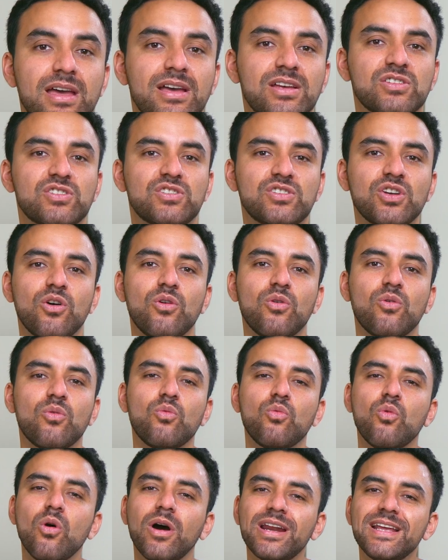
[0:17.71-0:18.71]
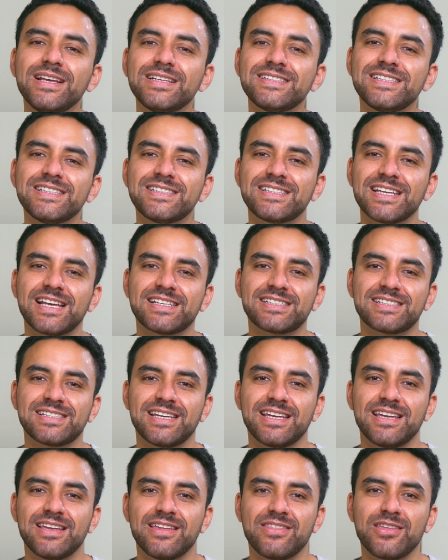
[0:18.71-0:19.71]
So, what is this
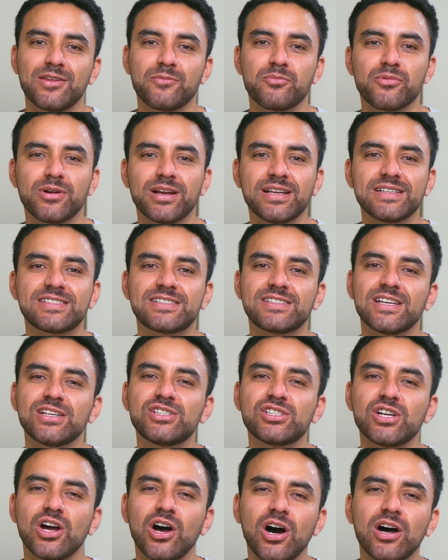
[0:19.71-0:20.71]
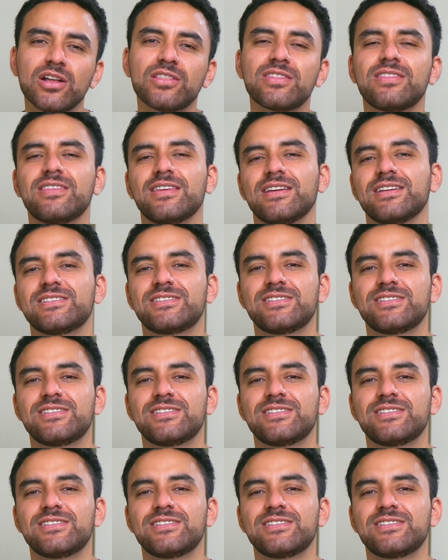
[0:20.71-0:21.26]
essay that brings such odd things